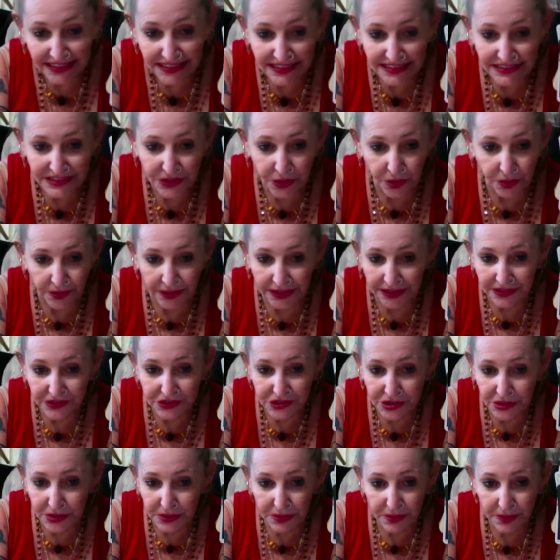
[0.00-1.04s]
he's going
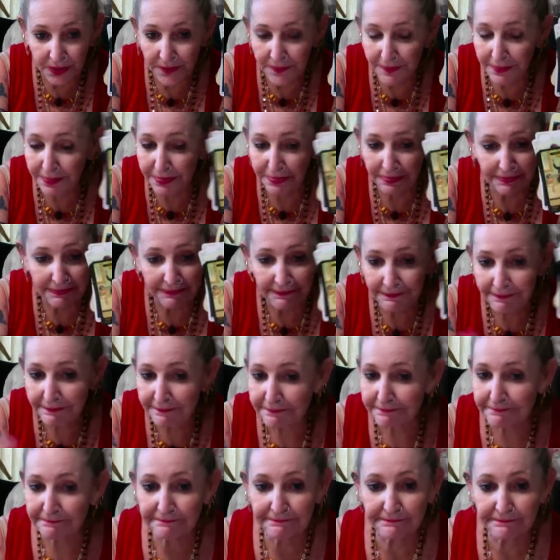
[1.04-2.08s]
to
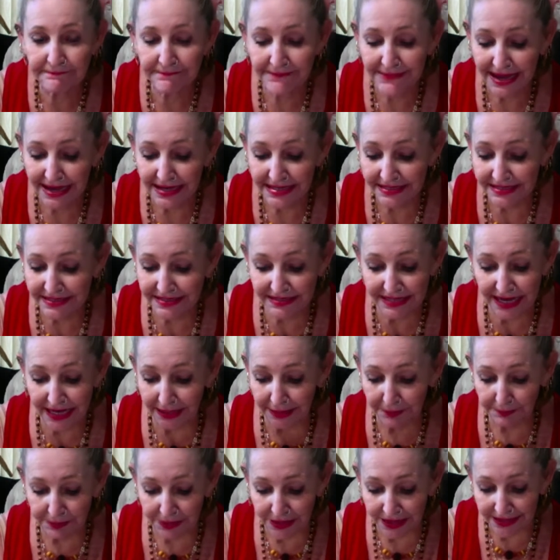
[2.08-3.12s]

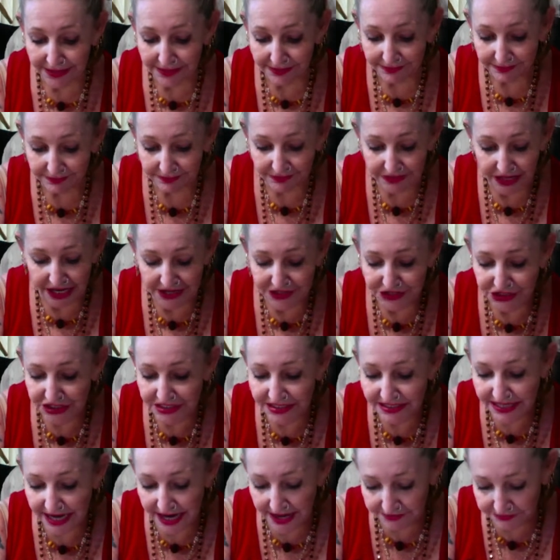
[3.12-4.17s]
celebrate. I
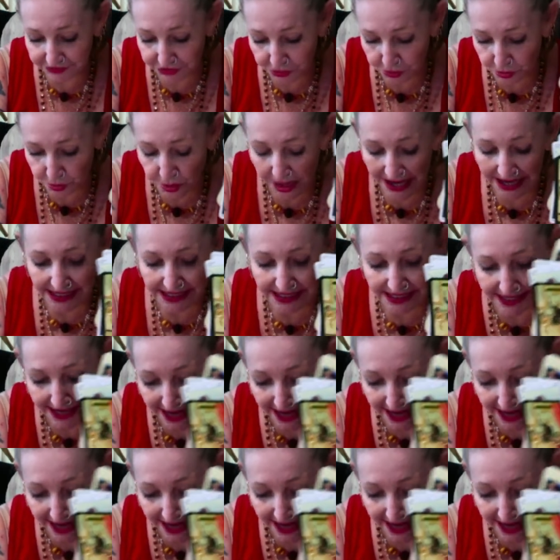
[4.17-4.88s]
just have to wait it